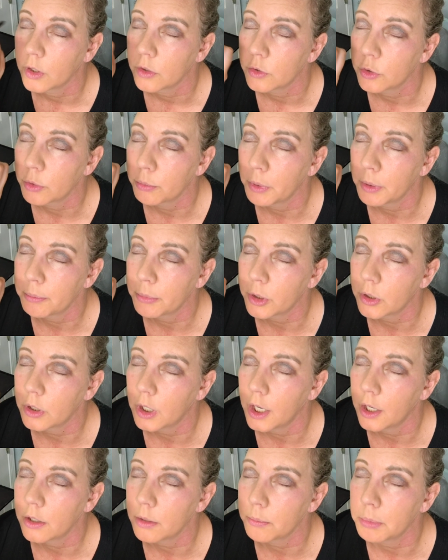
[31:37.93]
Do you remember
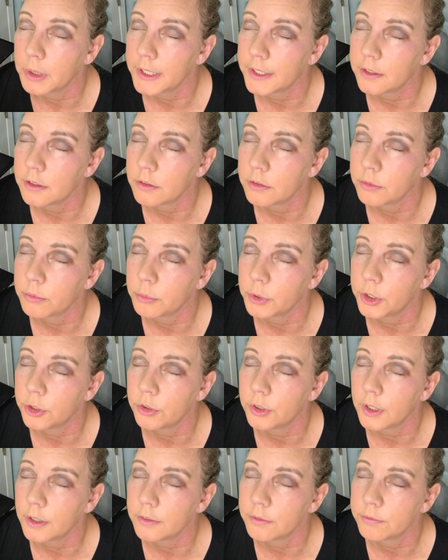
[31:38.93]
how to blend when you're
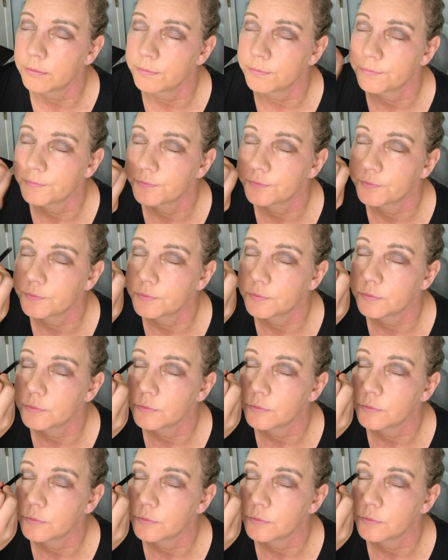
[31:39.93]
done? Okay.